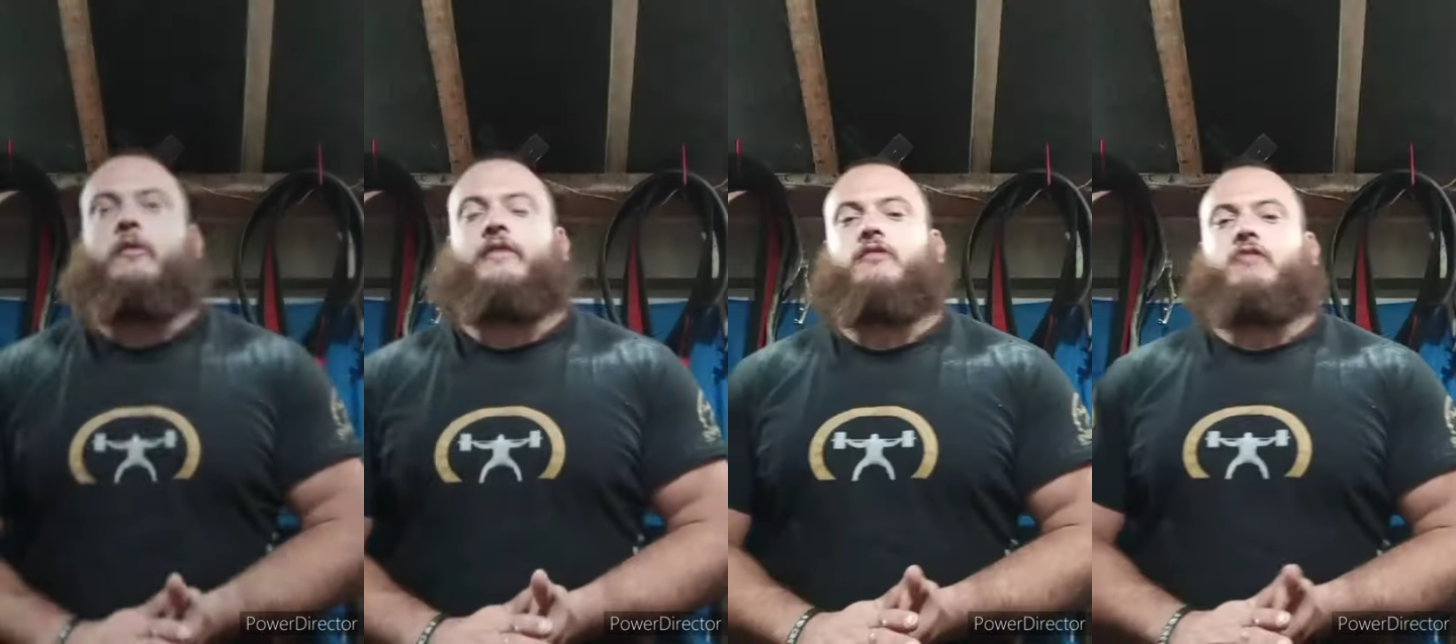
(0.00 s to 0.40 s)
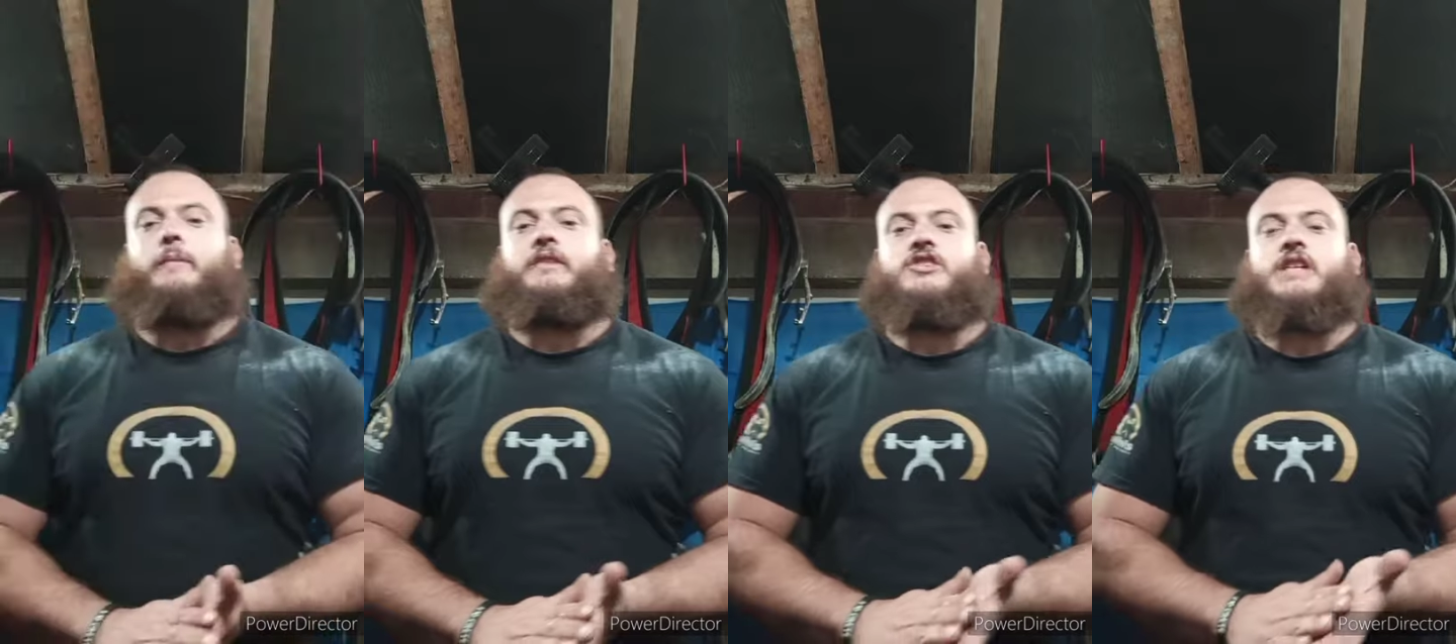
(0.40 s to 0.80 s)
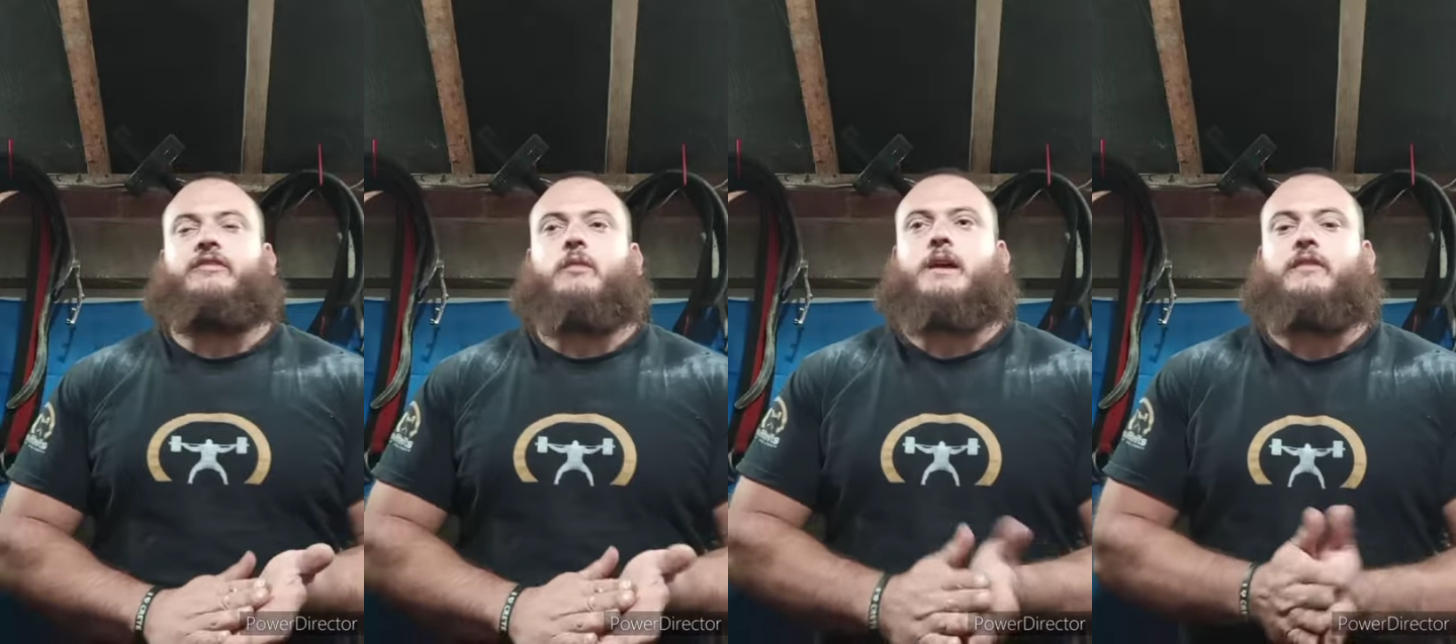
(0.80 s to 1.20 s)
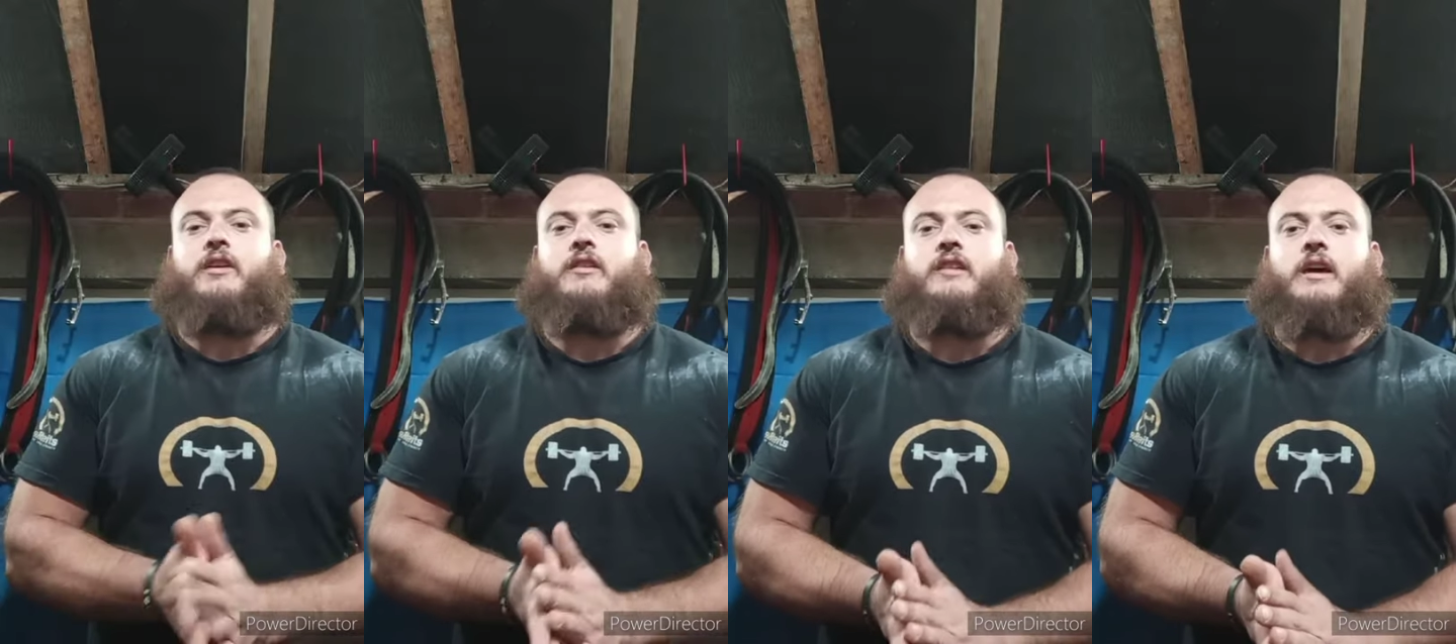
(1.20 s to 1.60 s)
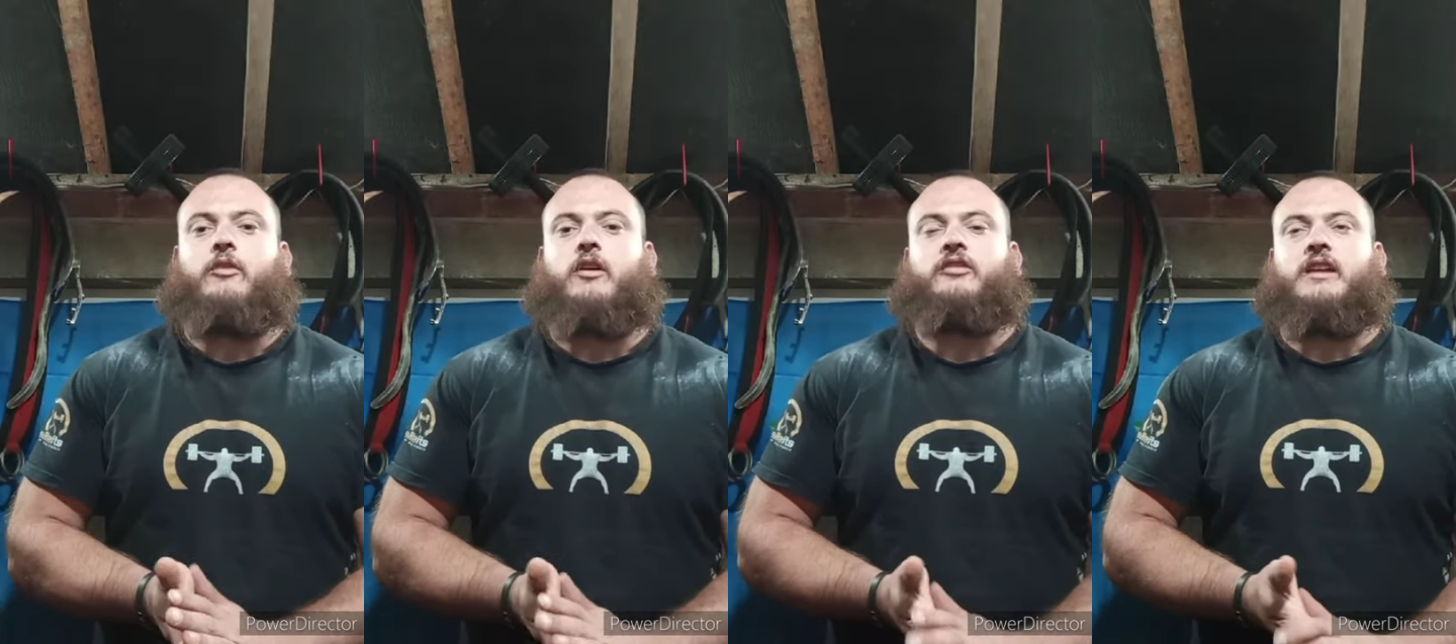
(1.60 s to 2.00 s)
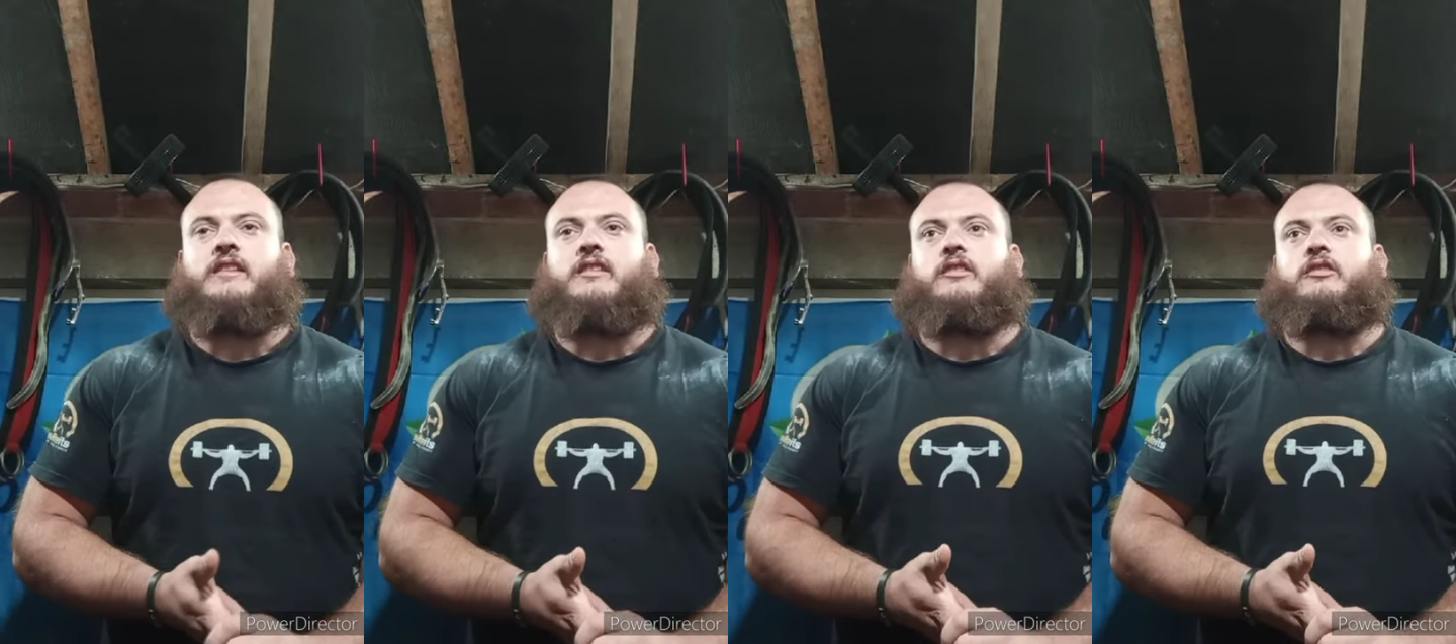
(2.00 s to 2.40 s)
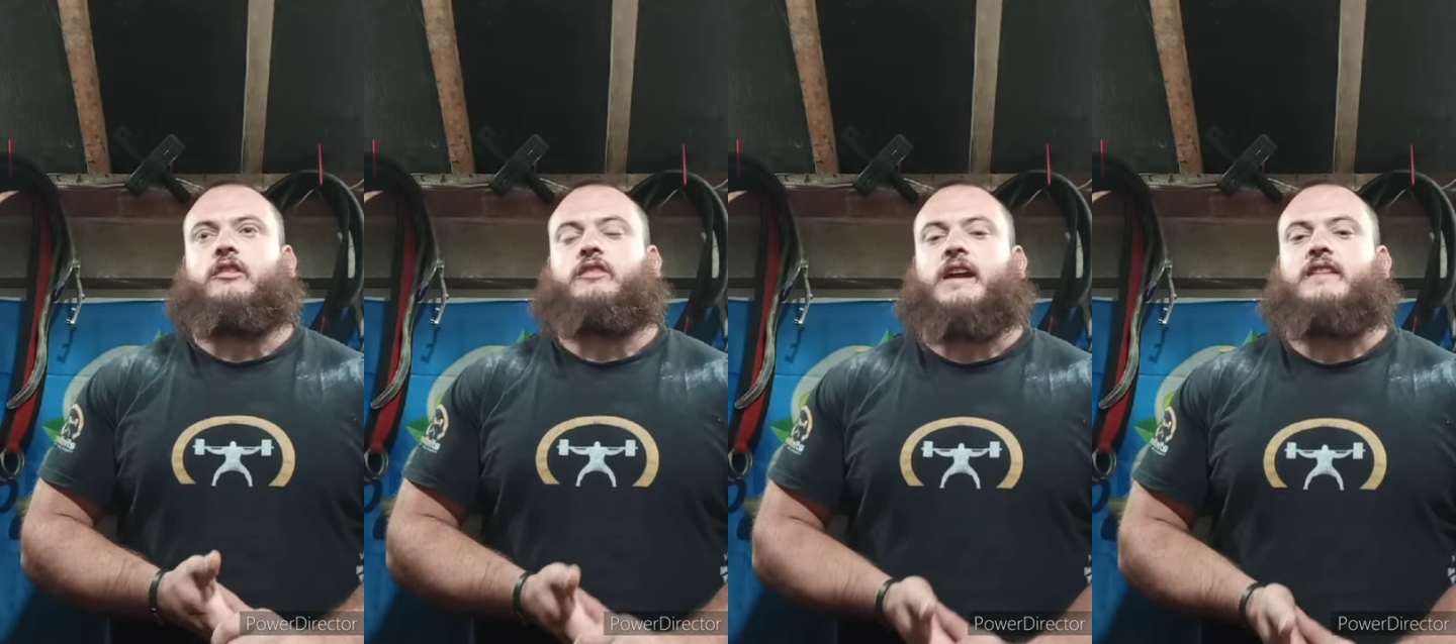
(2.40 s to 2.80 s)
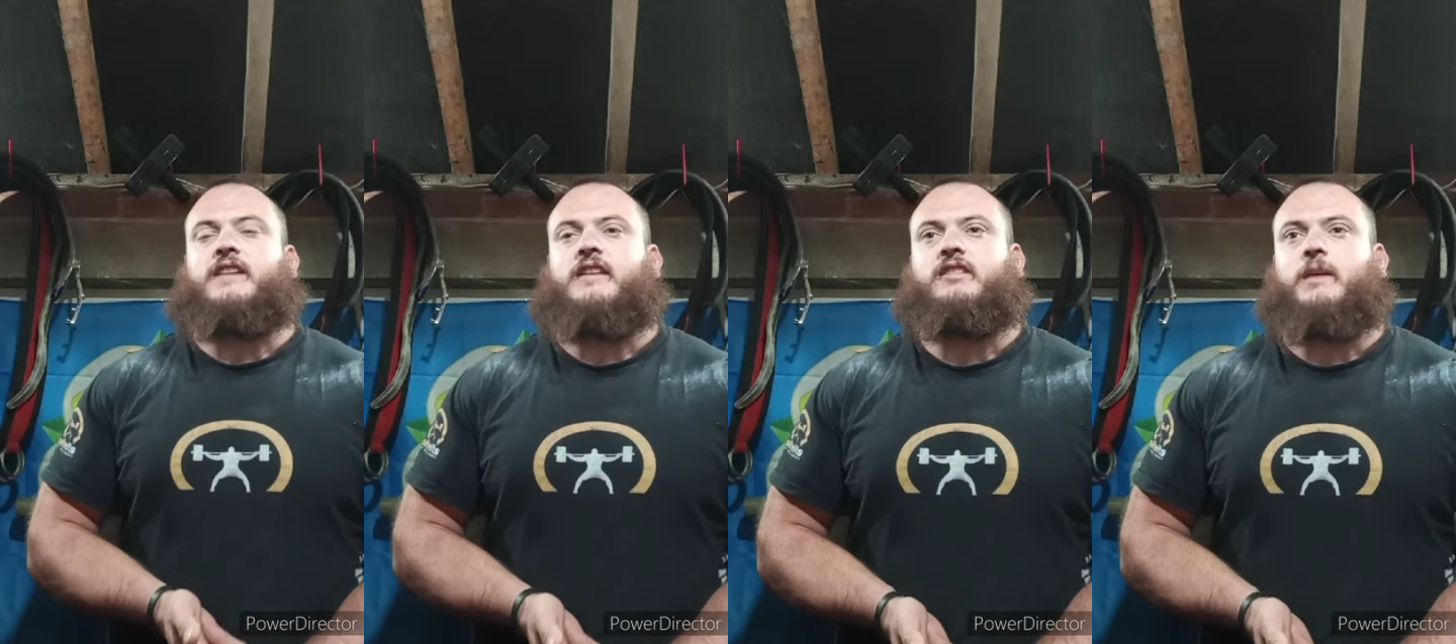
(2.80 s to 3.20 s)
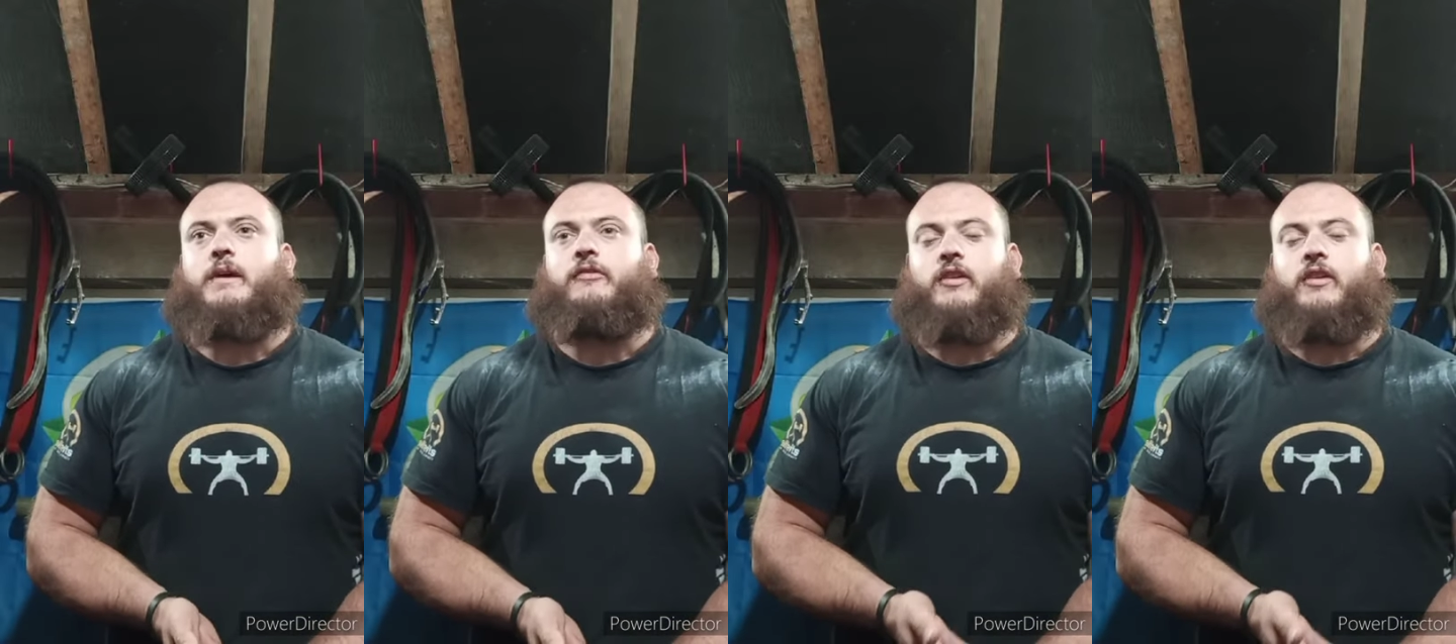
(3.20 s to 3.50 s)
the repetition effort method, I would also like to discuss like intensity methods.